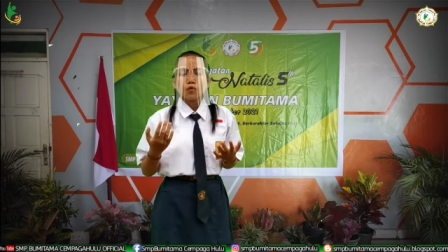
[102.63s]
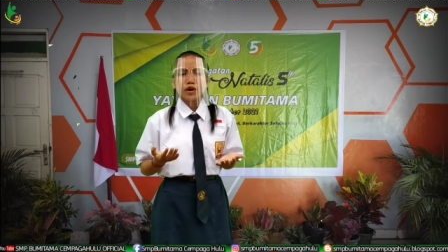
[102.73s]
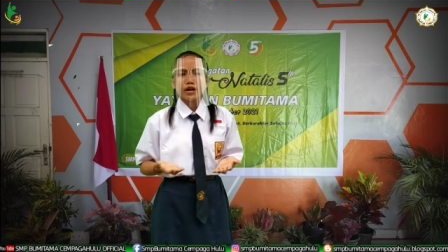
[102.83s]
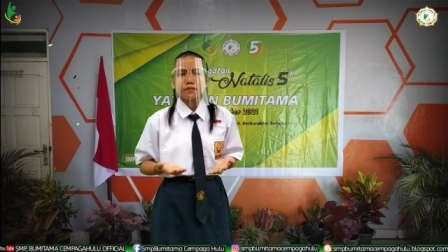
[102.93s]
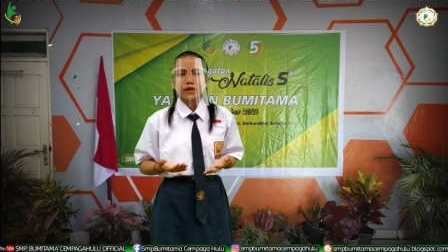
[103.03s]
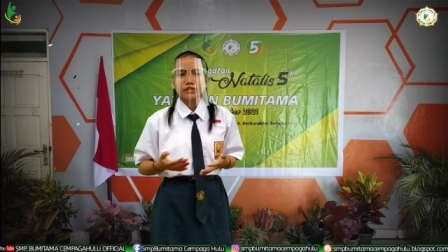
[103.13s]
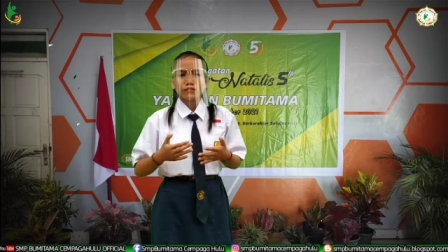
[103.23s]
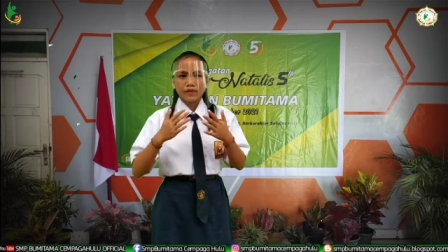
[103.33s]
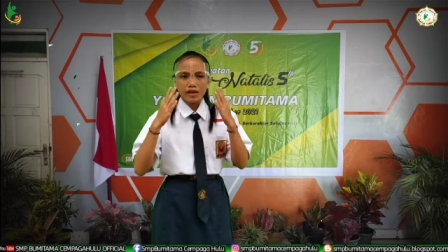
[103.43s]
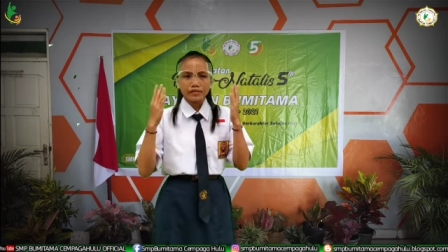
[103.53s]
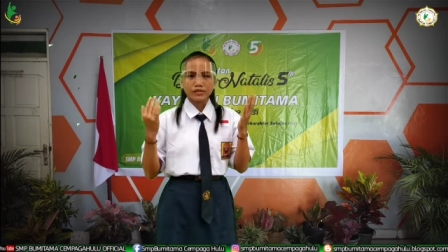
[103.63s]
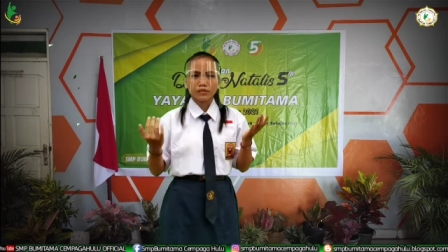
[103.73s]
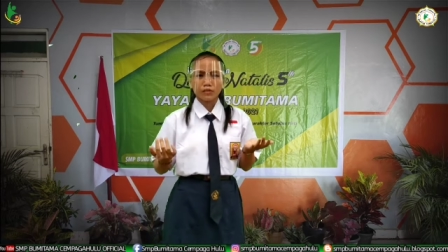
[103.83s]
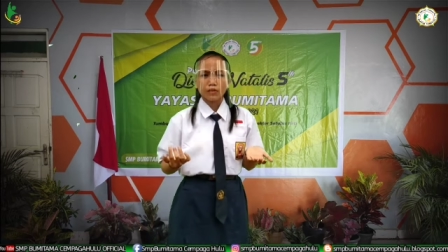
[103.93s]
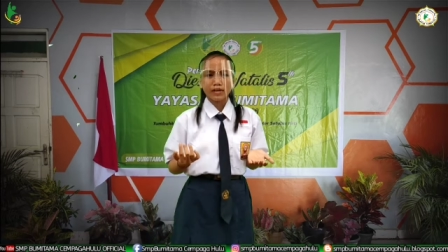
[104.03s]
Wear much face,
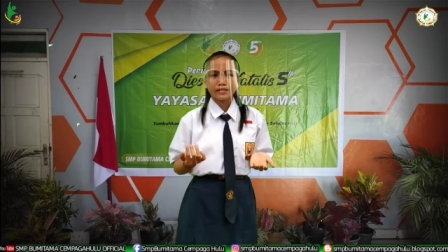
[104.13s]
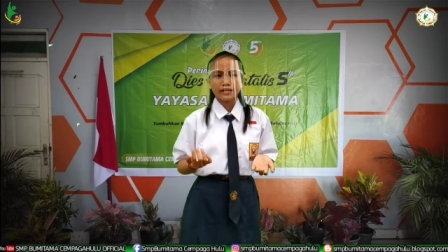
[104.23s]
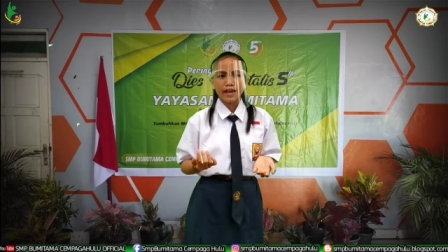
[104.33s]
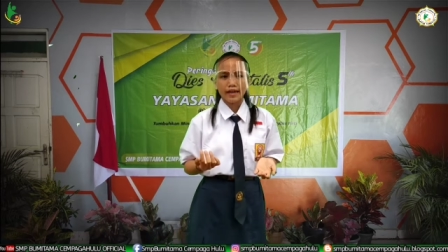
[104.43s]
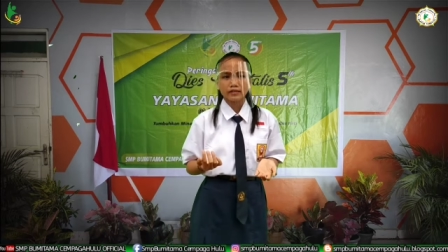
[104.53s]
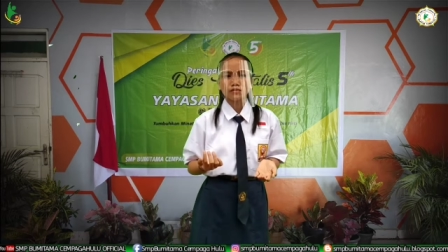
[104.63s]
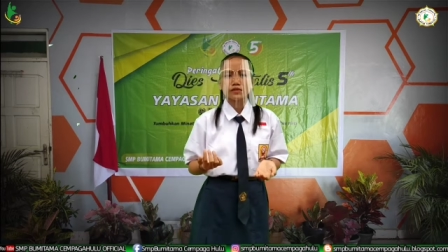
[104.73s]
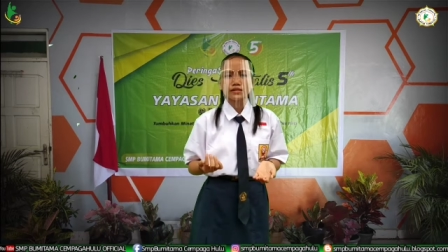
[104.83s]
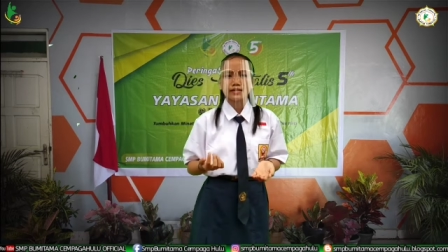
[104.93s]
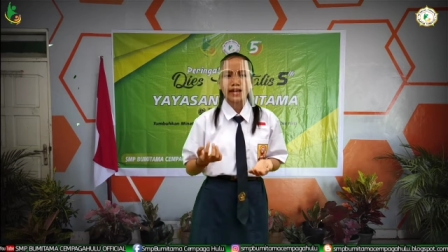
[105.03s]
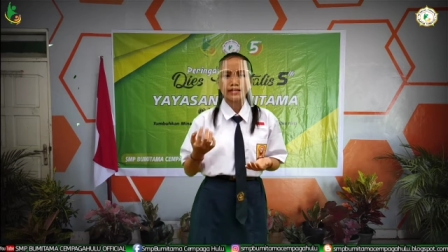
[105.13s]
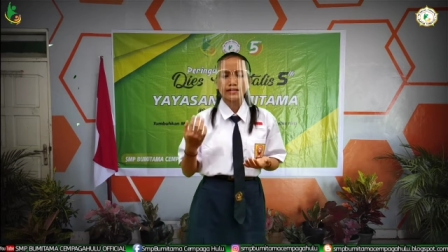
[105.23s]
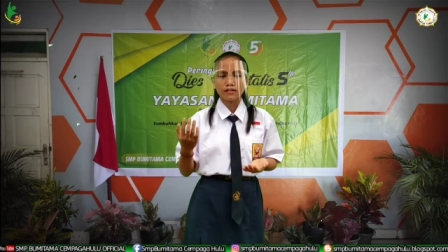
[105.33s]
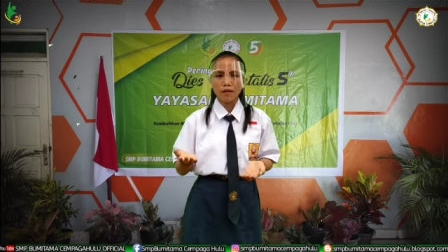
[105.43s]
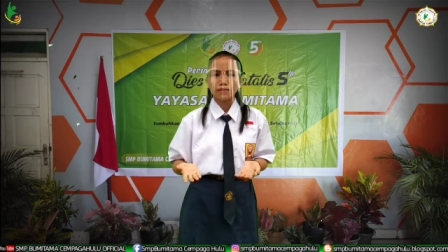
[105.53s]
wash hand using
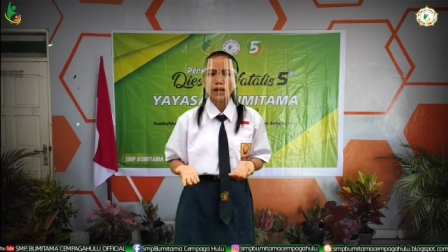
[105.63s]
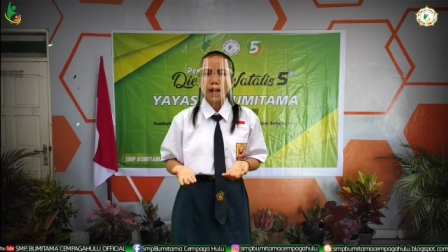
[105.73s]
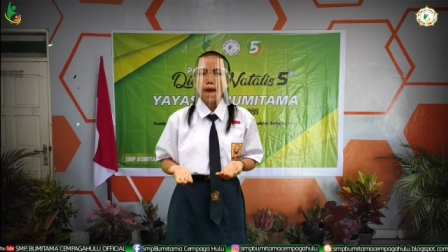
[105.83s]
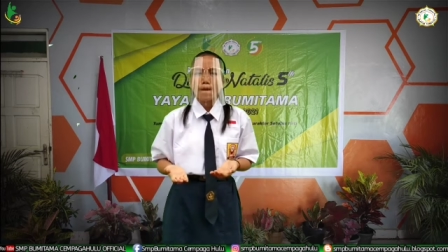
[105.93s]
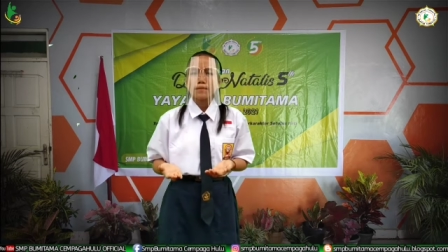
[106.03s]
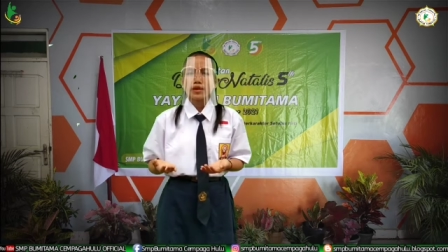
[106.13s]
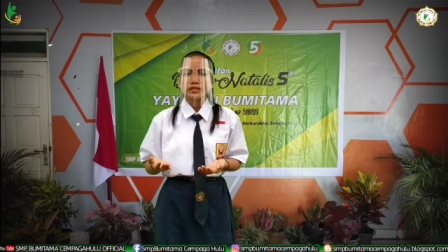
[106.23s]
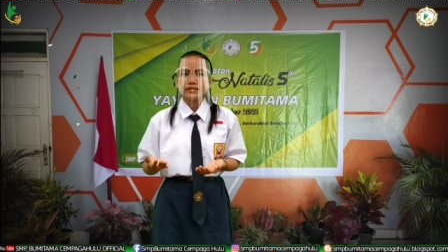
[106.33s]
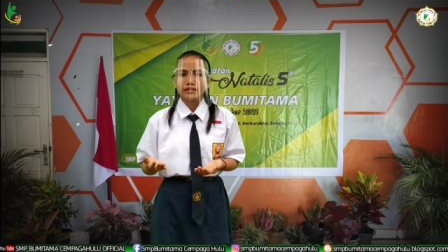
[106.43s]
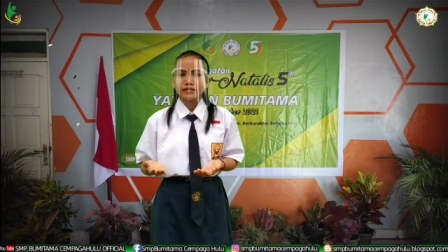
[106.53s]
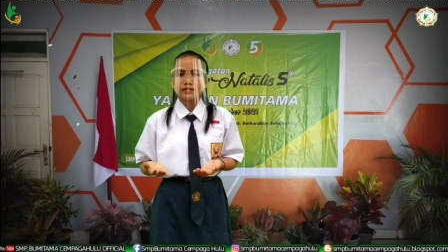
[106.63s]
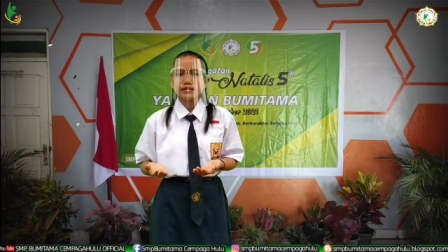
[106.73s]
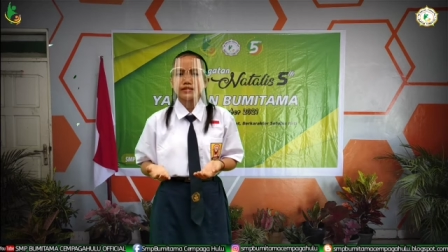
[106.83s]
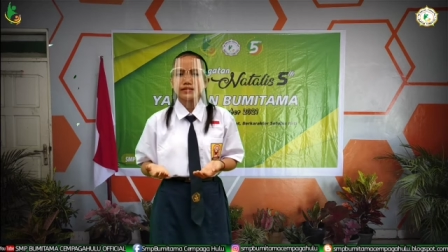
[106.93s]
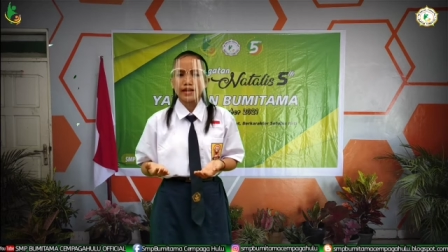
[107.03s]
hand soap, maintain a
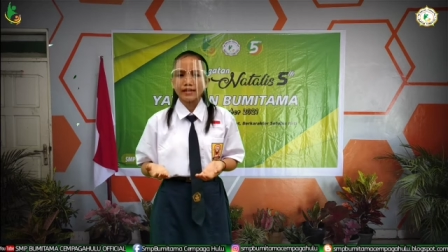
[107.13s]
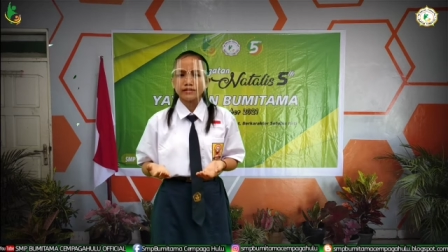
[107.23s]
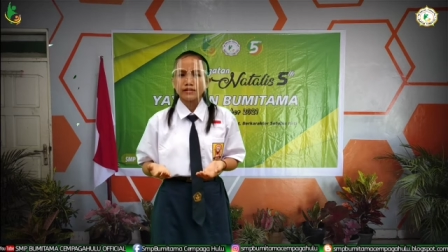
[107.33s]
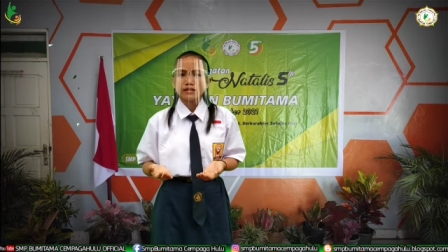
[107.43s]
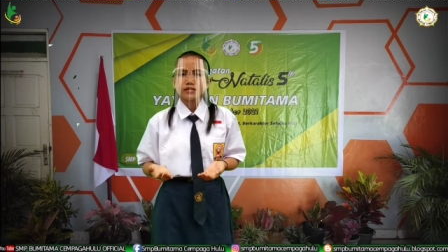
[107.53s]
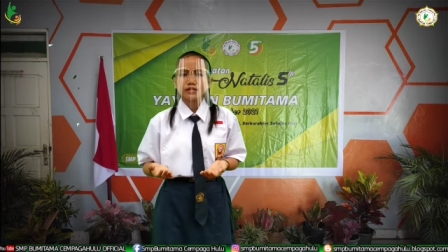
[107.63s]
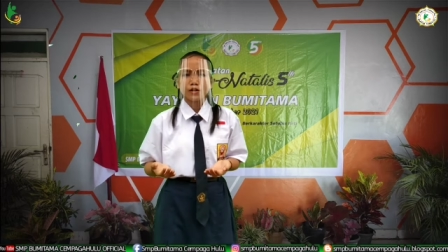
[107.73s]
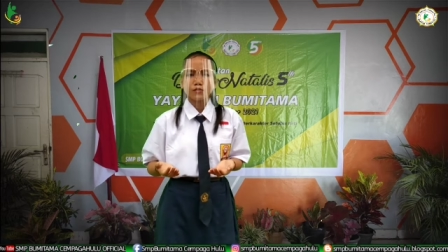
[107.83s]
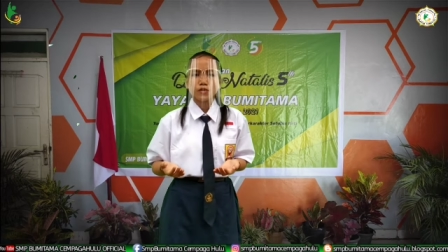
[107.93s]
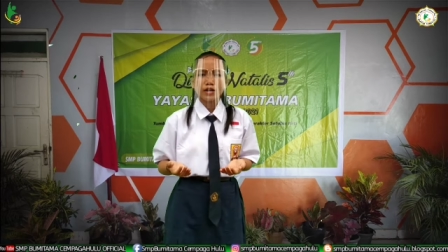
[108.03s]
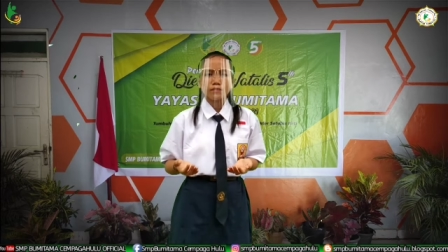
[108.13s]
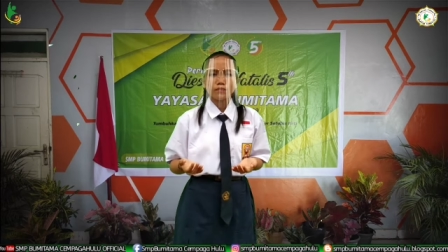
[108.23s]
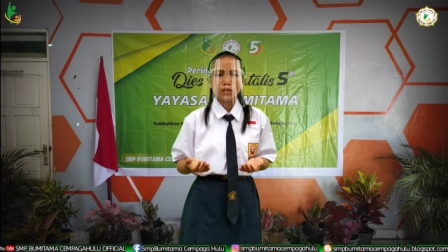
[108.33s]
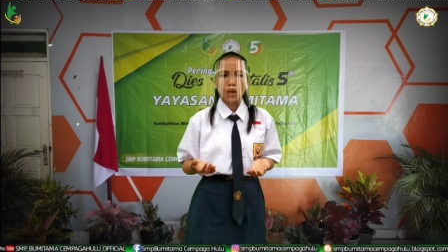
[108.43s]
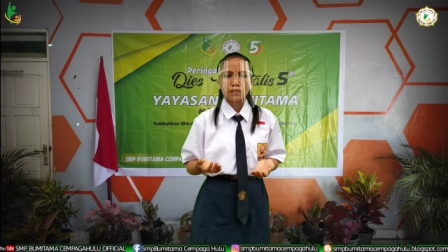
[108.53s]
distance, stay away
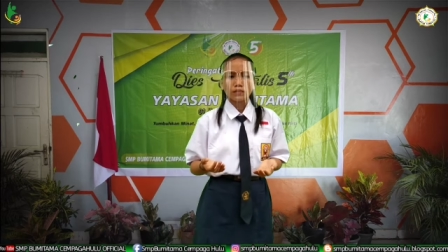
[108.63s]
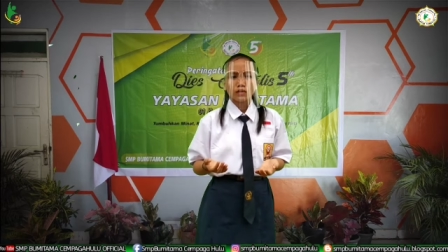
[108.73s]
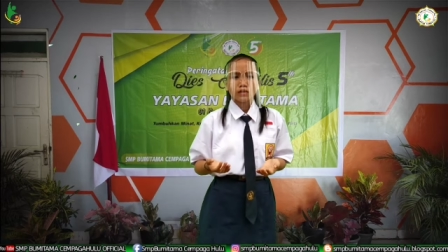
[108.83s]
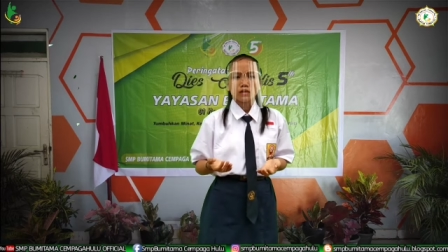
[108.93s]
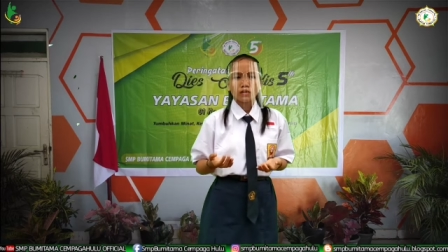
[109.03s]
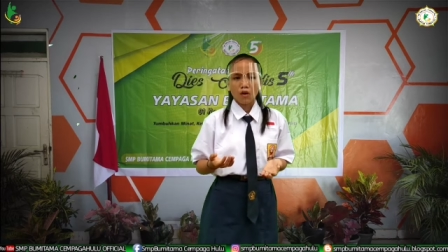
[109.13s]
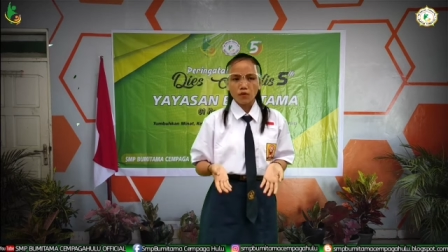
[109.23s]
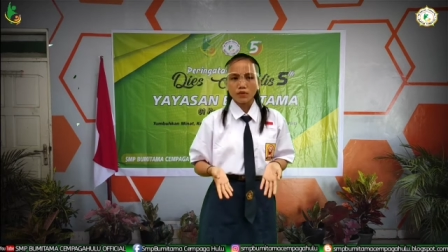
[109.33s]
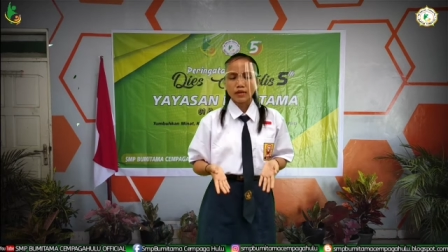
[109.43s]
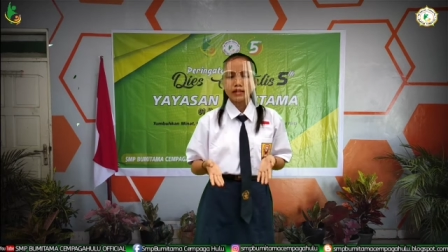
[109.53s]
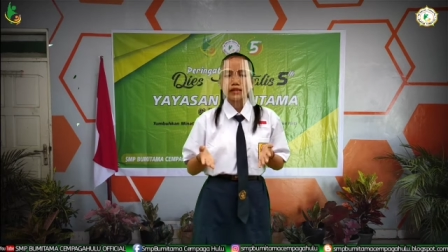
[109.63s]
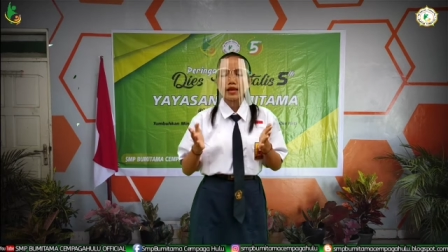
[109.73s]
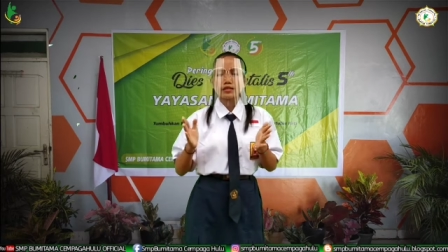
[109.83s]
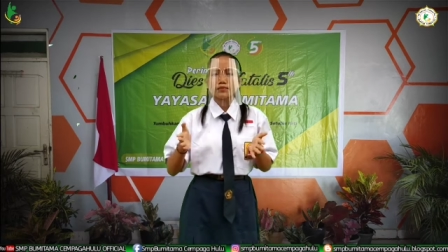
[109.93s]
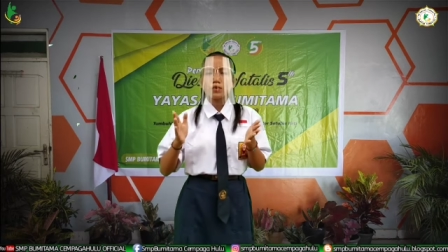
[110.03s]
from crowd,
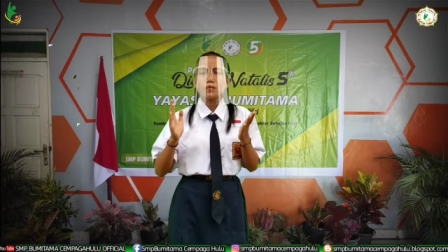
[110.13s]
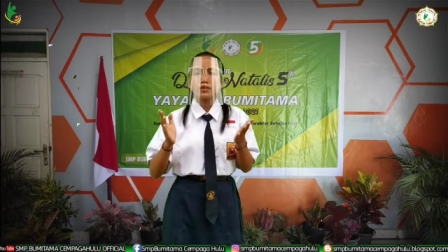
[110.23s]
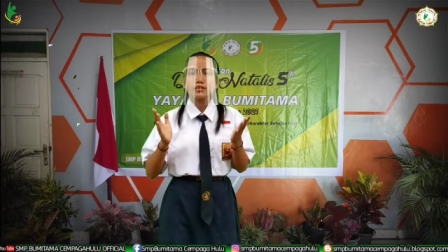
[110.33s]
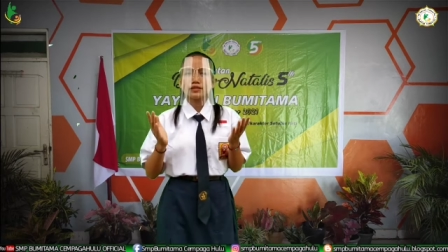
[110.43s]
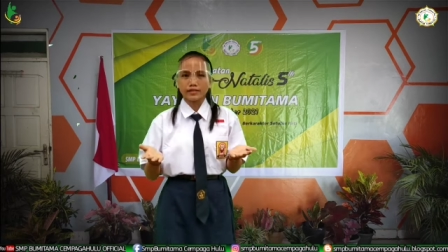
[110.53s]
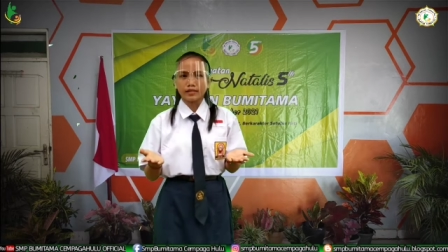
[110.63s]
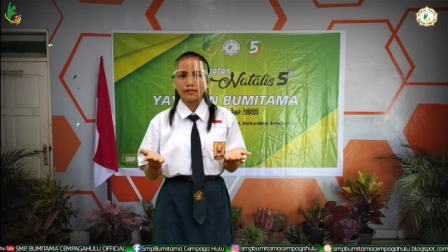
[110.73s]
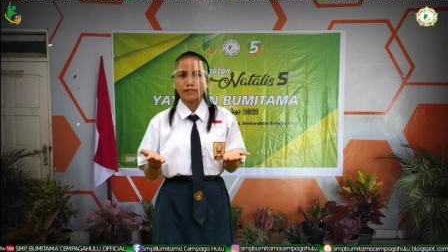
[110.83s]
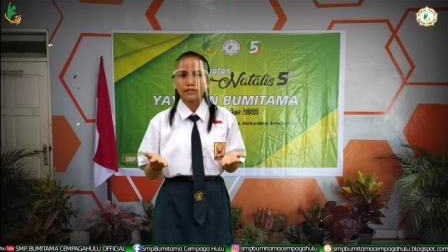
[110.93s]
less mobility.